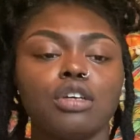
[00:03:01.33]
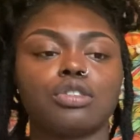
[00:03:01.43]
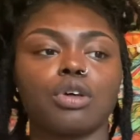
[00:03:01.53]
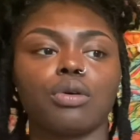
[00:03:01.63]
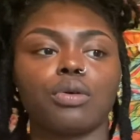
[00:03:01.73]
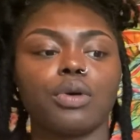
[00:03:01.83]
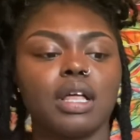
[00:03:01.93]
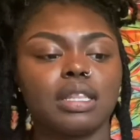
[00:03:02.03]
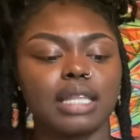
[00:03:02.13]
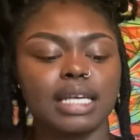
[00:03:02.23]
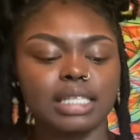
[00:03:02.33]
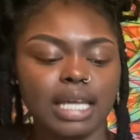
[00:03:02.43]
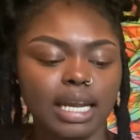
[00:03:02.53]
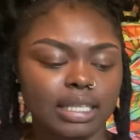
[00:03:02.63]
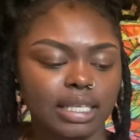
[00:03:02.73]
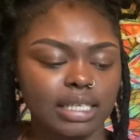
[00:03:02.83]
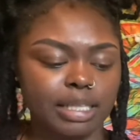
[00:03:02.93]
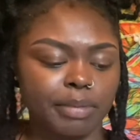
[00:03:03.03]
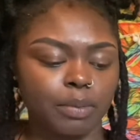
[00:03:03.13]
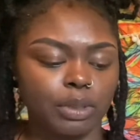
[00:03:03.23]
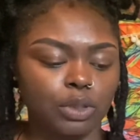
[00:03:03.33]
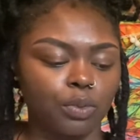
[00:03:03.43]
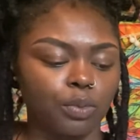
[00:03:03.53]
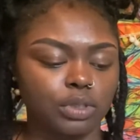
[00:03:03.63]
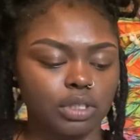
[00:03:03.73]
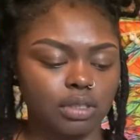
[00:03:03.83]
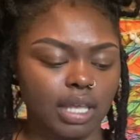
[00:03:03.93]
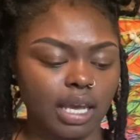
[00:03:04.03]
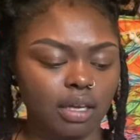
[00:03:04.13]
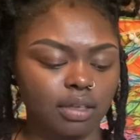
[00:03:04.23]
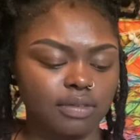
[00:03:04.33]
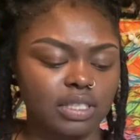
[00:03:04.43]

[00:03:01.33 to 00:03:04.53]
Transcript: So that's a lot of things that people need to think of.